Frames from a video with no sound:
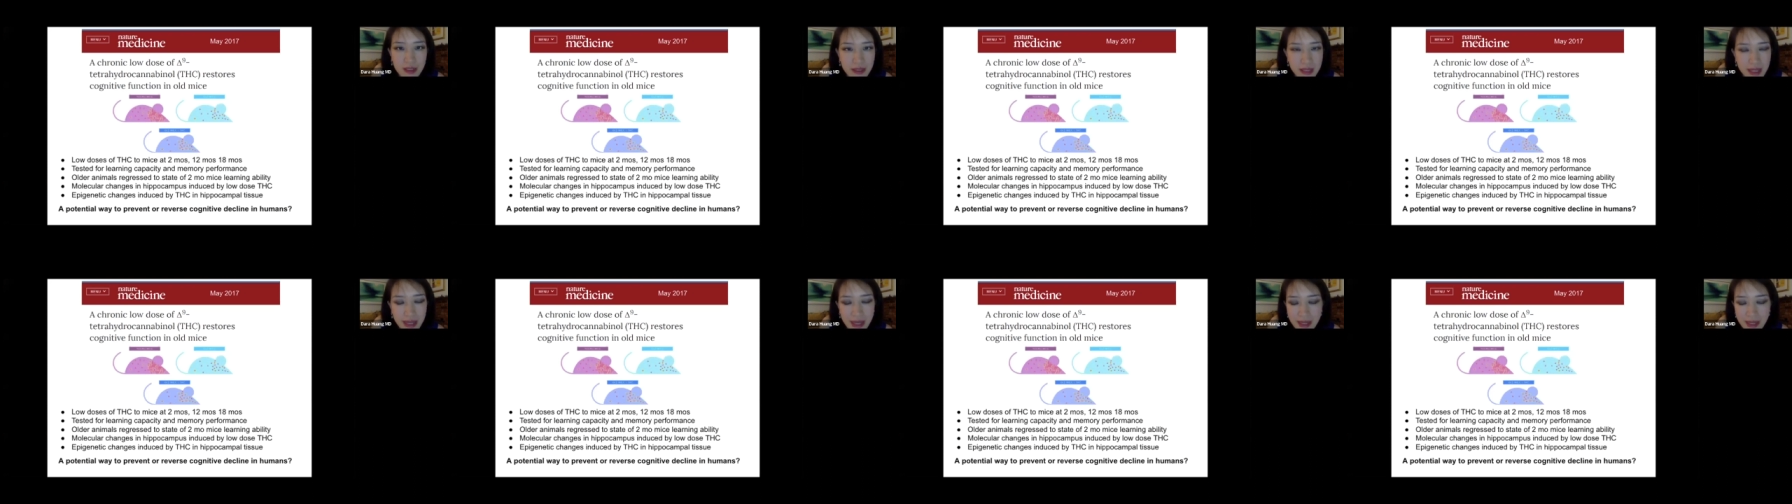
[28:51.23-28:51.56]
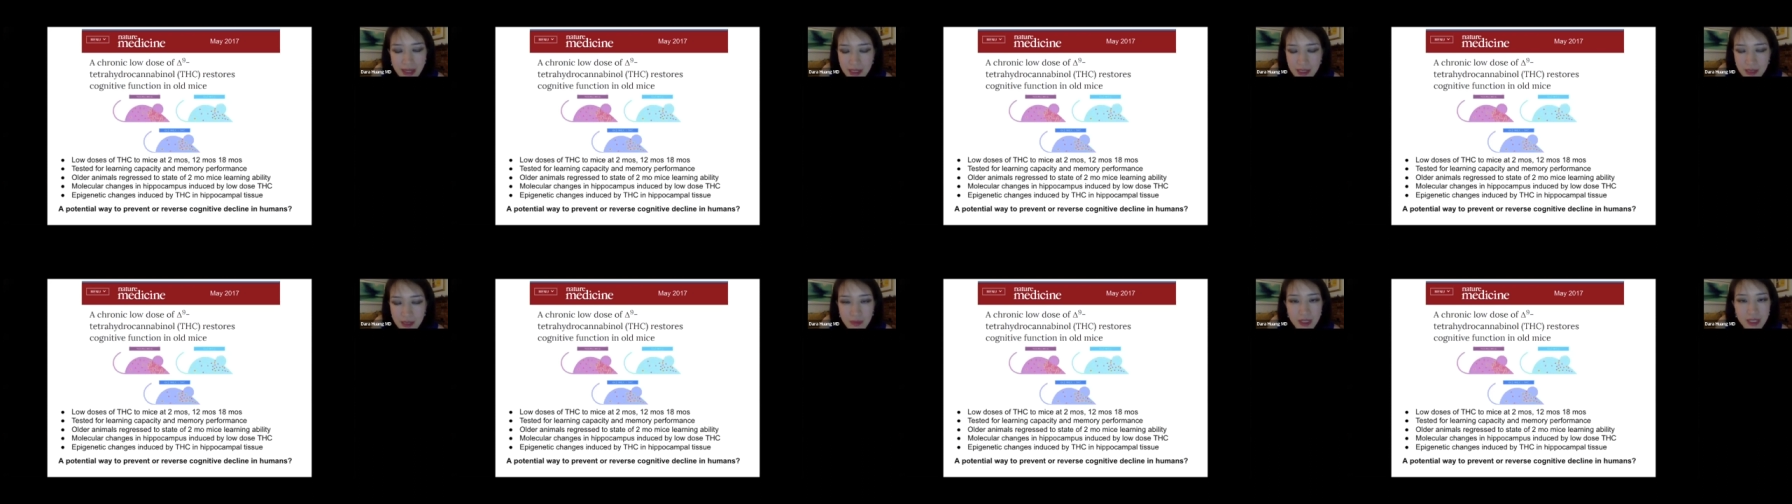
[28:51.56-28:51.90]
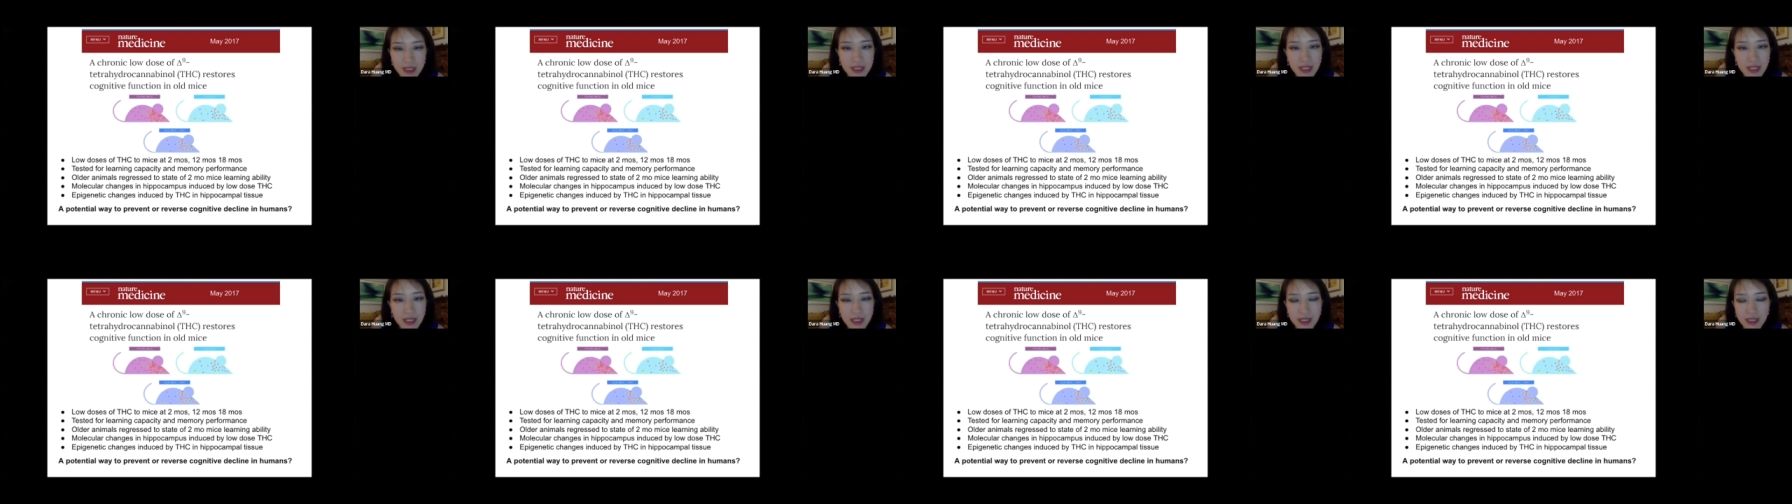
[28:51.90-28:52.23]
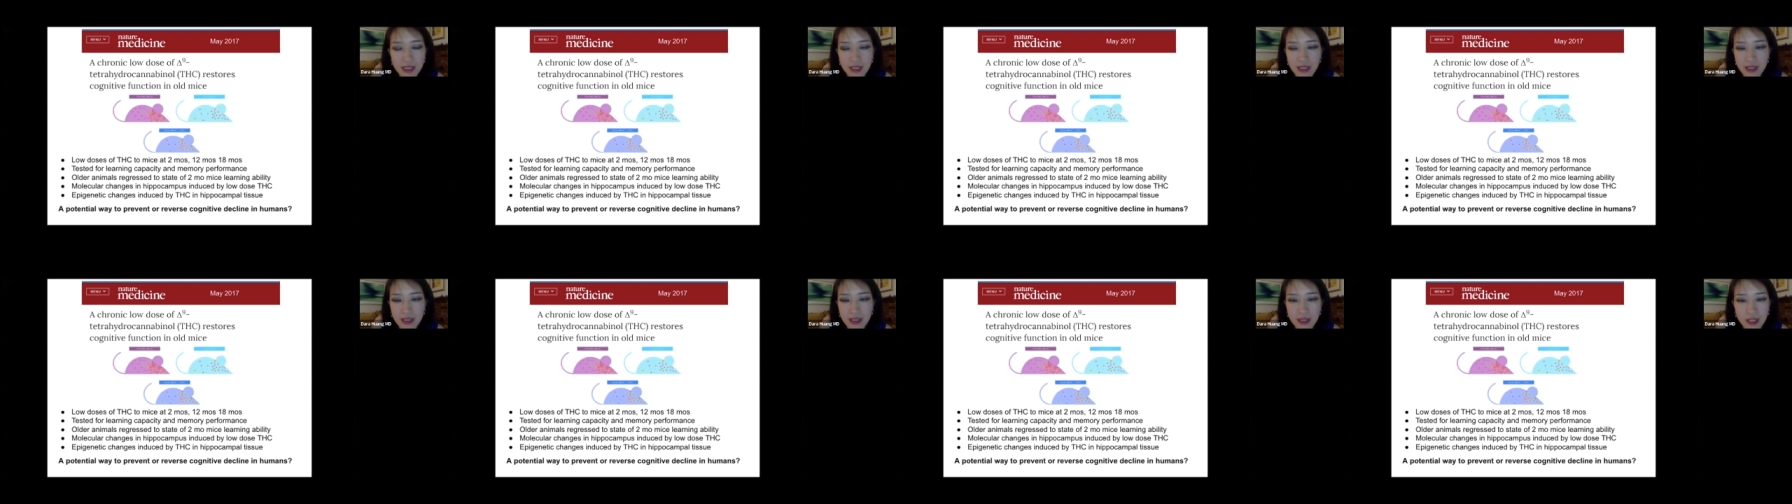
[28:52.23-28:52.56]
It has to be done
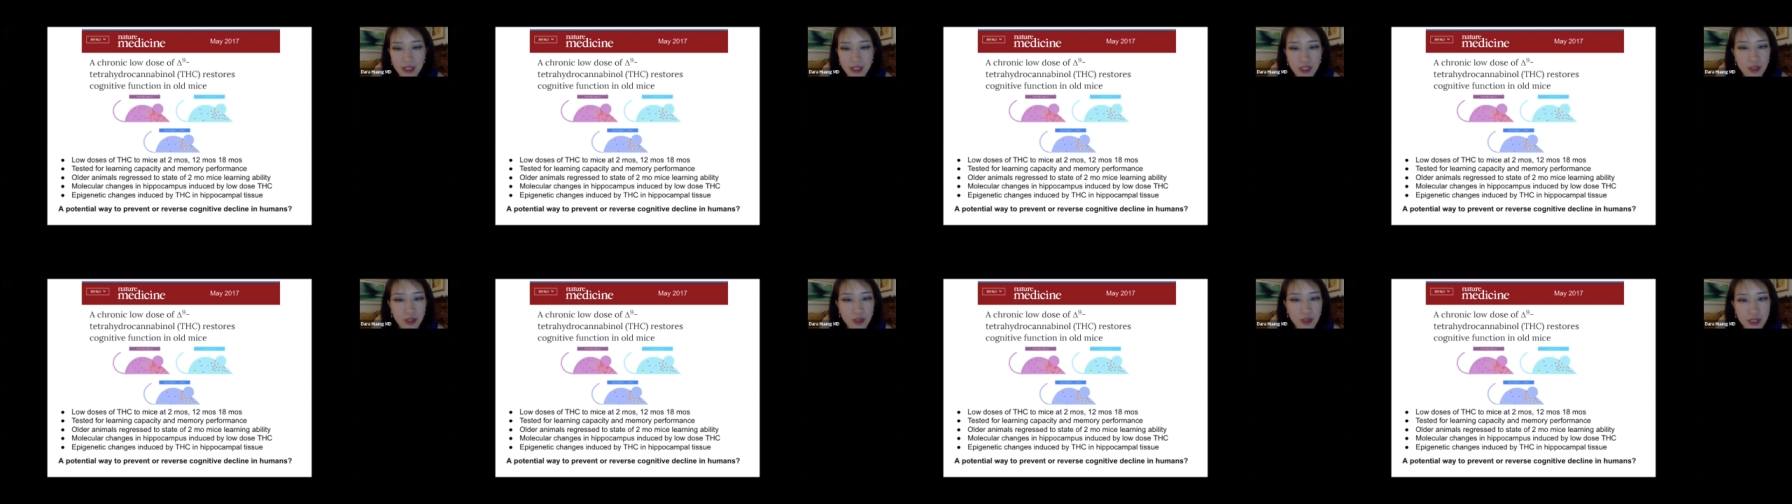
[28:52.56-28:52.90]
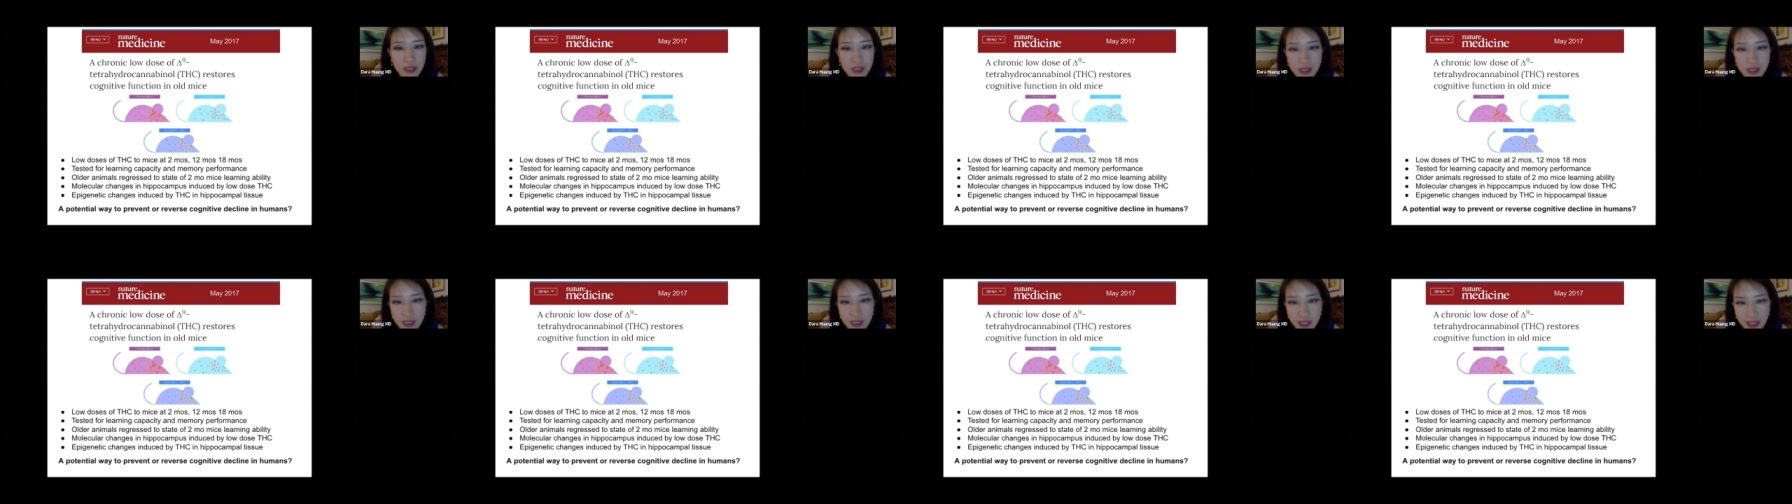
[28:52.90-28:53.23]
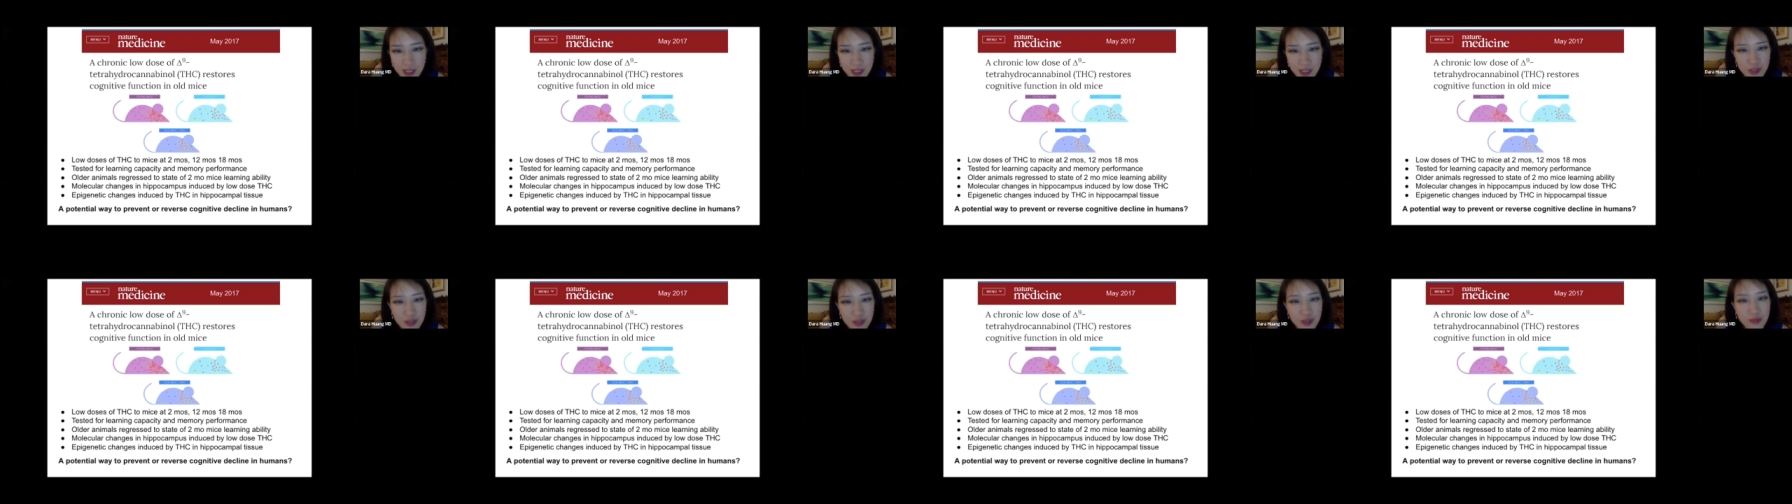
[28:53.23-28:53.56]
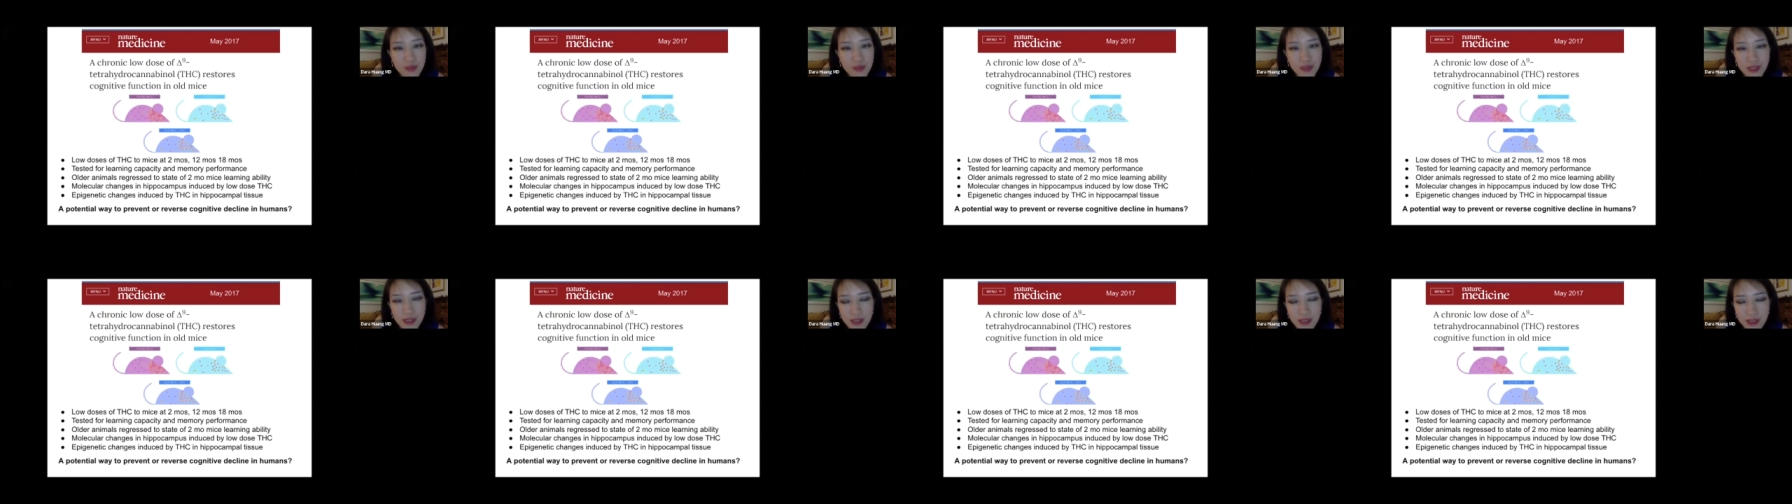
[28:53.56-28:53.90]
you know, in the test
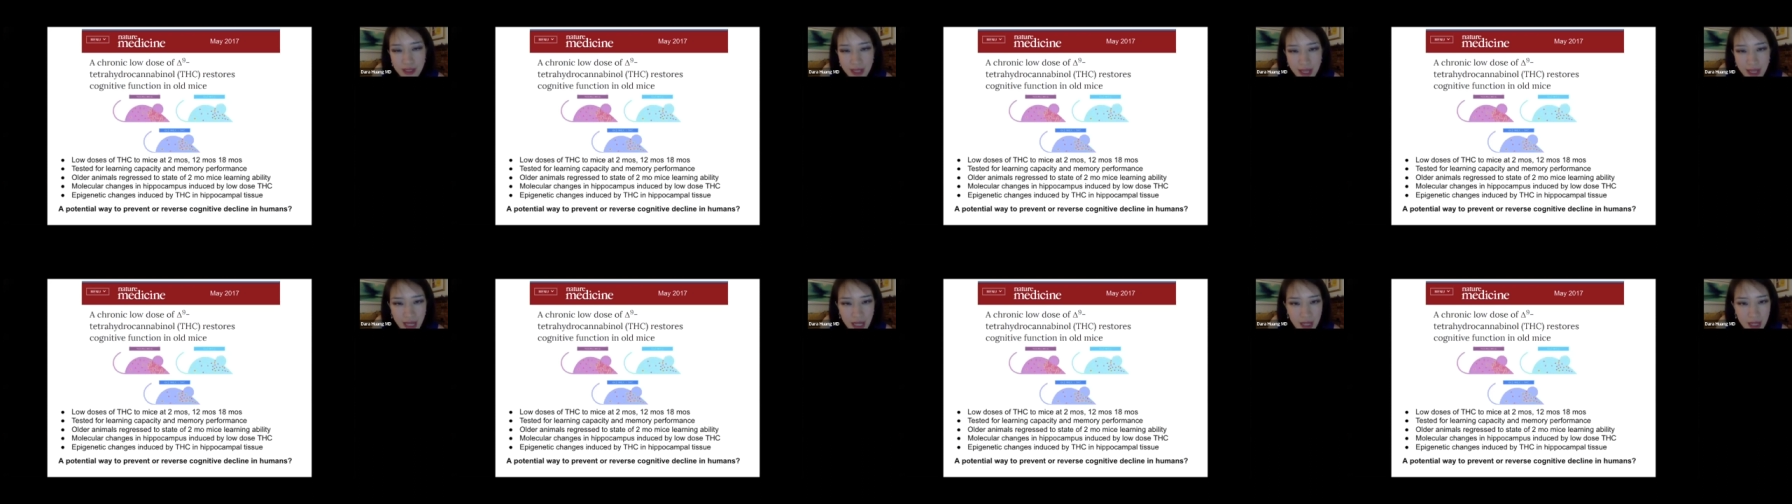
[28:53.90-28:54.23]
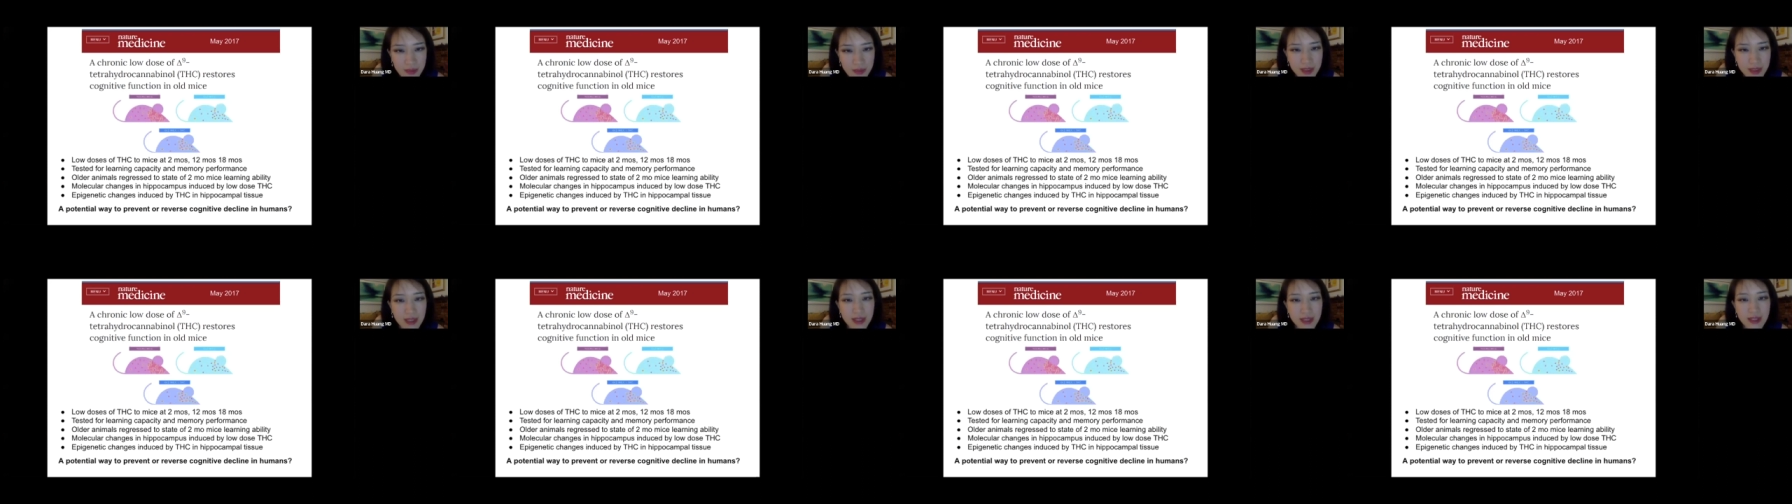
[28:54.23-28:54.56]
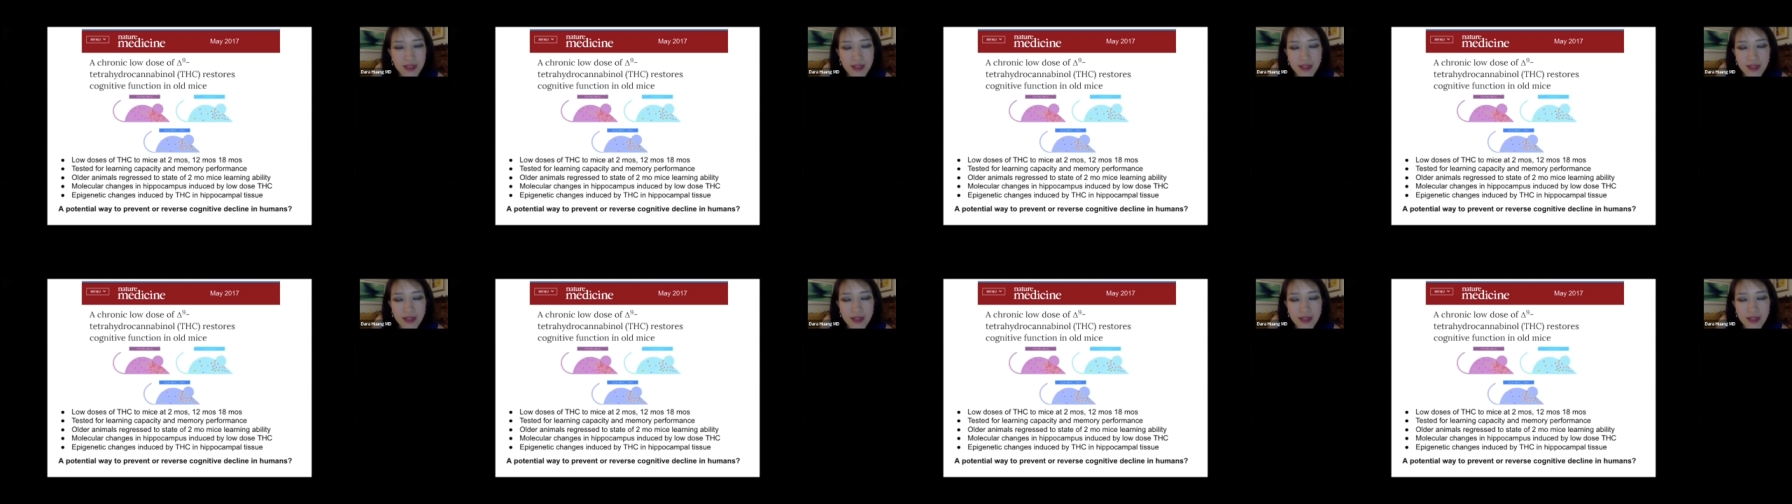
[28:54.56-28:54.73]
tube, in the labs,